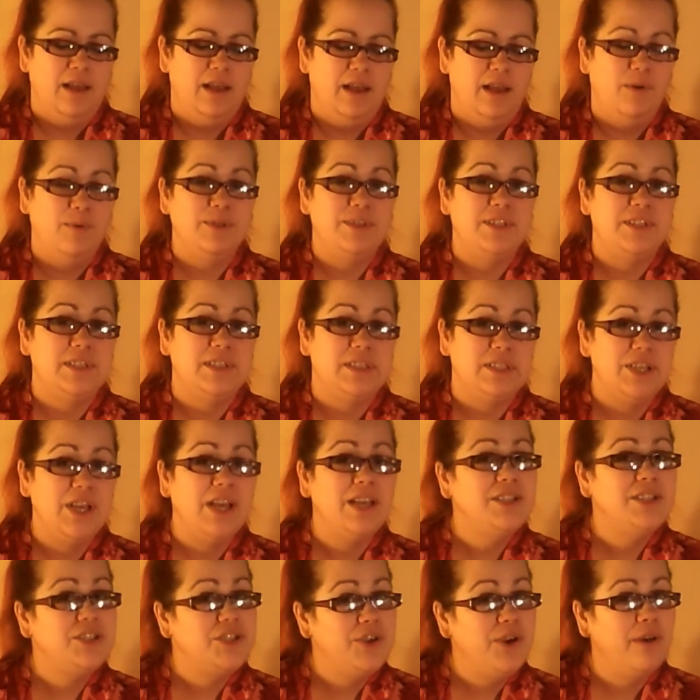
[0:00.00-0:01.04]
I would
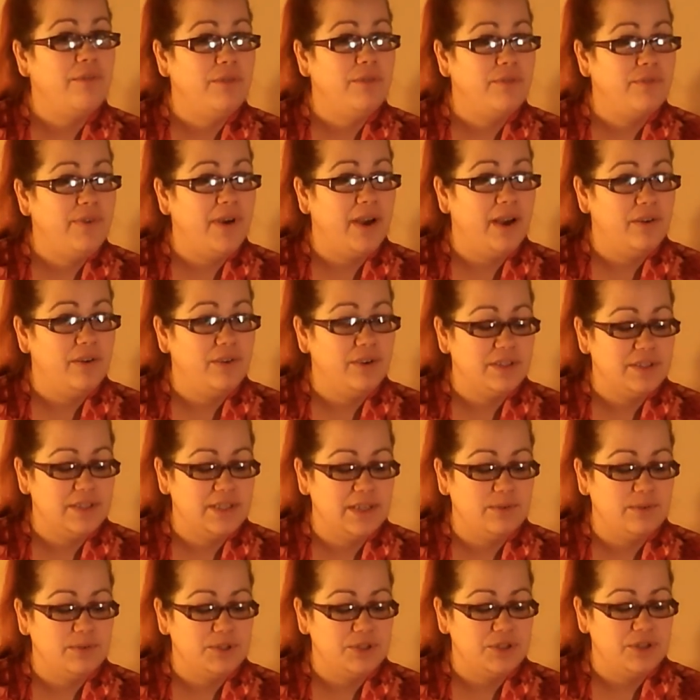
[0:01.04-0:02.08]
suggest you have a fire
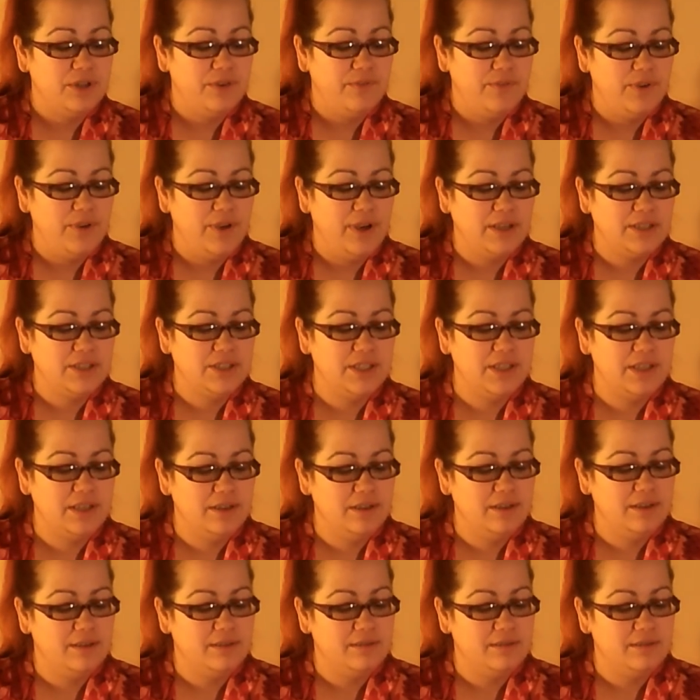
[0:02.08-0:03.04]
extinguisher if you actually